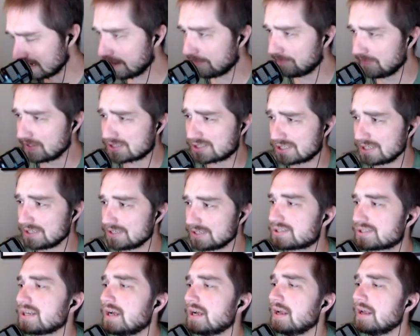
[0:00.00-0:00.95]
And this
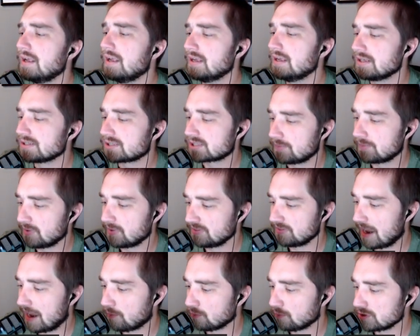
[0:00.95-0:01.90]
is something
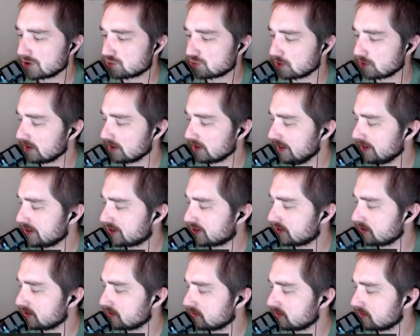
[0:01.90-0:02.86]
that was
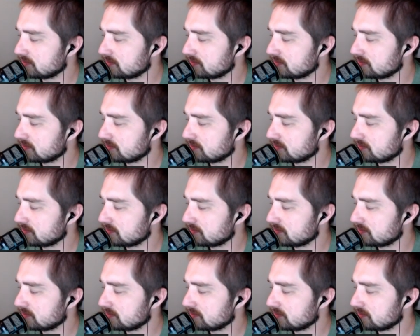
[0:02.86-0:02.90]
released,